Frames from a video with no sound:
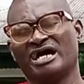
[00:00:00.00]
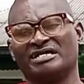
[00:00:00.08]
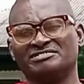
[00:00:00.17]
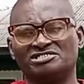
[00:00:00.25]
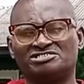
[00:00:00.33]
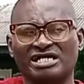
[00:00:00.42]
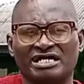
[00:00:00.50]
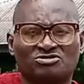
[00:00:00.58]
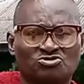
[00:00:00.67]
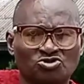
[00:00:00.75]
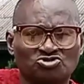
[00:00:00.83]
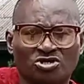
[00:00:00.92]
And this
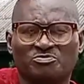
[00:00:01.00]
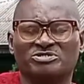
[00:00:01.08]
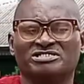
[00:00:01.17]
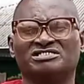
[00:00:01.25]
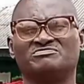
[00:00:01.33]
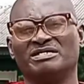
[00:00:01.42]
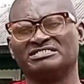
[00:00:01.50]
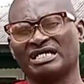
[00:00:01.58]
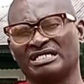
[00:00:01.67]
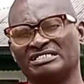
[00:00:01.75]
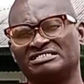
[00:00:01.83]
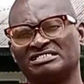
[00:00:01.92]
child grows up with this
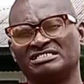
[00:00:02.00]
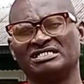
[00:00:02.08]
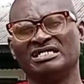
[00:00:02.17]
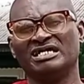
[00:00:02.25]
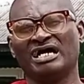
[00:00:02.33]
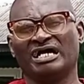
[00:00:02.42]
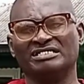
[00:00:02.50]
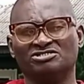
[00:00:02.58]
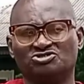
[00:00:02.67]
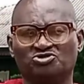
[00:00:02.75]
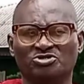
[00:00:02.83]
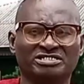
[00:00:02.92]
mentality and
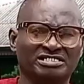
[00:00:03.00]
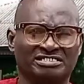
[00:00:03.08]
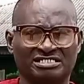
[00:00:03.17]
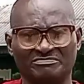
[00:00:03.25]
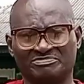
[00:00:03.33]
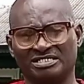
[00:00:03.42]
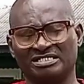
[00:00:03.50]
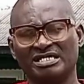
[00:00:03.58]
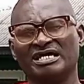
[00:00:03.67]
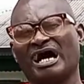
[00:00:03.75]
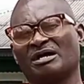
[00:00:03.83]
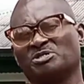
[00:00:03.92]
is doing the same thing.
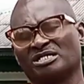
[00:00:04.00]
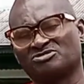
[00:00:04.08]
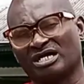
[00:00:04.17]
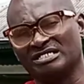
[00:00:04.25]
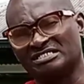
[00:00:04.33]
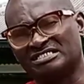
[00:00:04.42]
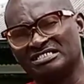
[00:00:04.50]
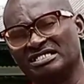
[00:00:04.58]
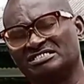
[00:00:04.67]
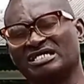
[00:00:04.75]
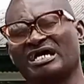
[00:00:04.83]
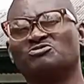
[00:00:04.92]
I've actually seen
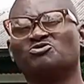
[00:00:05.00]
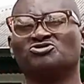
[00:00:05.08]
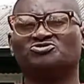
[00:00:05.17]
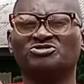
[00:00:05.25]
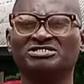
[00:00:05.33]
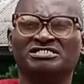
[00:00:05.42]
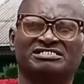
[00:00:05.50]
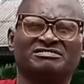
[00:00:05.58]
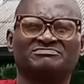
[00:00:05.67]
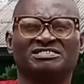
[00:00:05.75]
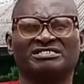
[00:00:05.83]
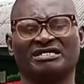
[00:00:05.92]
a child who is doing the
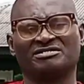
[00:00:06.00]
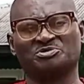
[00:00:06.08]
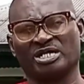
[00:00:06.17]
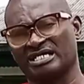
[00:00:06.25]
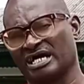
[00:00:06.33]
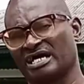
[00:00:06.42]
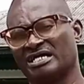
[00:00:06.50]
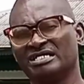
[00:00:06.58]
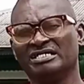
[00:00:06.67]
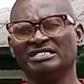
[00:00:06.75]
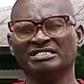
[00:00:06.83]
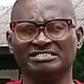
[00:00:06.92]
same thing that the father
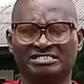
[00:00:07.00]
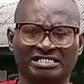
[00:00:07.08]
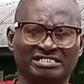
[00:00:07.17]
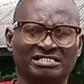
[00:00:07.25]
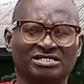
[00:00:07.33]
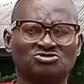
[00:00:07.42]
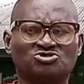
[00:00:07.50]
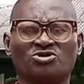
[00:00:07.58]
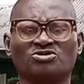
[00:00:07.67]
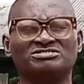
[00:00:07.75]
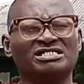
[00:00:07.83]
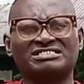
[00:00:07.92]
did.
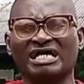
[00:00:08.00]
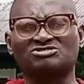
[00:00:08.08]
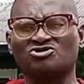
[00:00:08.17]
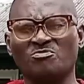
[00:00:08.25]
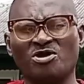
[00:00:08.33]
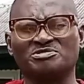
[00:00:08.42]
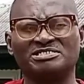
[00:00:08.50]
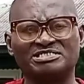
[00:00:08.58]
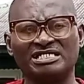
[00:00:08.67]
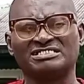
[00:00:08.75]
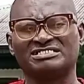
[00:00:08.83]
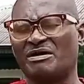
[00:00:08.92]
So these are some of the
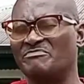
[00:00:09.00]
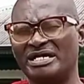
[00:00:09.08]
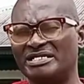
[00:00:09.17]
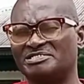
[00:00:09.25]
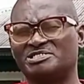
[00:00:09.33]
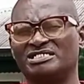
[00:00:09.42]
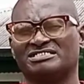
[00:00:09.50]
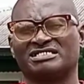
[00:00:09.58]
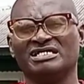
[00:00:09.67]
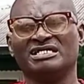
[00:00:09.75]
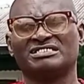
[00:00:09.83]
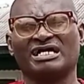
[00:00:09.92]
things. There are many things
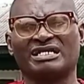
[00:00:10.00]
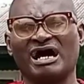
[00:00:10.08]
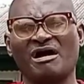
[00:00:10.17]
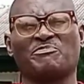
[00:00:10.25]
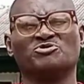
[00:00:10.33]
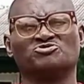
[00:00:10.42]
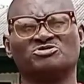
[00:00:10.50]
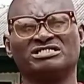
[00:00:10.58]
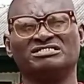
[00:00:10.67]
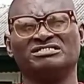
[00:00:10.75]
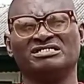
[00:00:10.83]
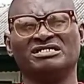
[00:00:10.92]
that happens
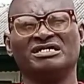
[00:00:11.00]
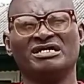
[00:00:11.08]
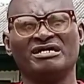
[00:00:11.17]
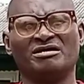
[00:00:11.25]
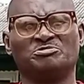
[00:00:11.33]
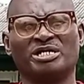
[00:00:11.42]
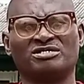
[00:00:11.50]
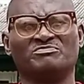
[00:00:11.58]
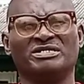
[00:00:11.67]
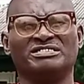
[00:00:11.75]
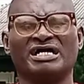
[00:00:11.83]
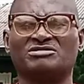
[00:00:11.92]
within the
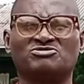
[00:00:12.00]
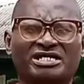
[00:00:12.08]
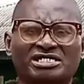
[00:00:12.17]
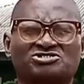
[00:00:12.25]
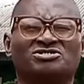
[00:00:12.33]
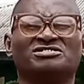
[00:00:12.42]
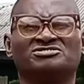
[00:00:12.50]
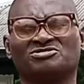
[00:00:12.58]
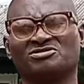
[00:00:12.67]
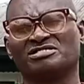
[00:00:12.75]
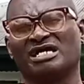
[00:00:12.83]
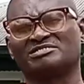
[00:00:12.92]
environment. Education is
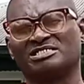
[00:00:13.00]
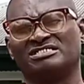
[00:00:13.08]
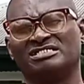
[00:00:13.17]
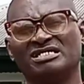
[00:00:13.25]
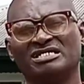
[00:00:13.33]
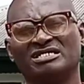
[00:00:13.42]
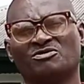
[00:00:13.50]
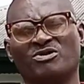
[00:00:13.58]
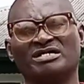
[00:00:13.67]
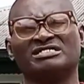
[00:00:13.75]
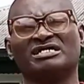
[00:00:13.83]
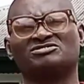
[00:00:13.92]
another thing.
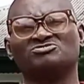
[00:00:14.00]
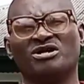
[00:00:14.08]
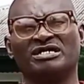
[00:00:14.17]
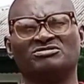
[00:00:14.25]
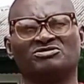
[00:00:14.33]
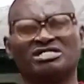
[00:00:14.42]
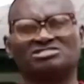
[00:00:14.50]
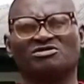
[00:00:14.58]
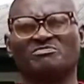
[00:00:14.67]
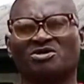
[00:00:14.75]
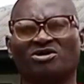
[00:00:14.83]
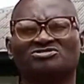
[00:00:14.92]
When there's no
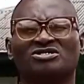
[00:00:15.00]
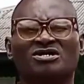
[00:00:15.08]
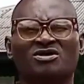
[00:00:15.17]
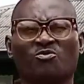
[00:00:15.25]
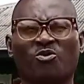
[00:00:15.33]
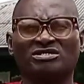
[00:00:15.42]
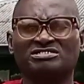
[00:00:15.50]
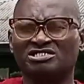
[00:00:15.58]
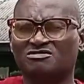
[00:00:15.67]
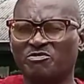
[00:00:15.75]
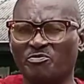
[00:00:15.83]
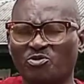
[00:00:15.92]
education, because what
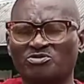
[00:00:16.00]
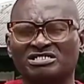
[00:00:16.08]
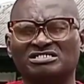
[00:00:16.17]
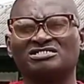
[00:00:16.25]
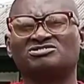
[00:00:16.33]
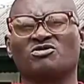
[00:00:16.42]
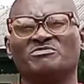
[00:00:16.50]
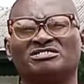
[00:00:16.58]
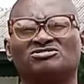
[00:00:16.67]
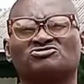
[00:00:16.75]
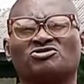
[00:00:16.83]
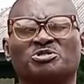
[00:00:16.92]
these people within this
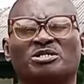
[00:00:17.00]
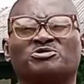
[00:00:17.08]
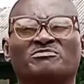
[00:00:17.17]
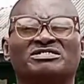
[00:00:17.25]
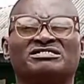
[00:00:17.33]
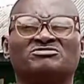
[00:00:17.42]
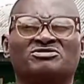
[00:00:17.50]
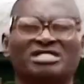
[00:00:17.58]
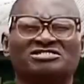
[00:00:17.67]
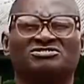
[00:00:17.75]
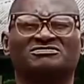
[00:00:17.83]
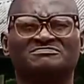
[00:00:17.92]
community suffer from is
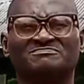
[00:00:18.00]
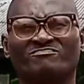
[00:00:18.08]
education.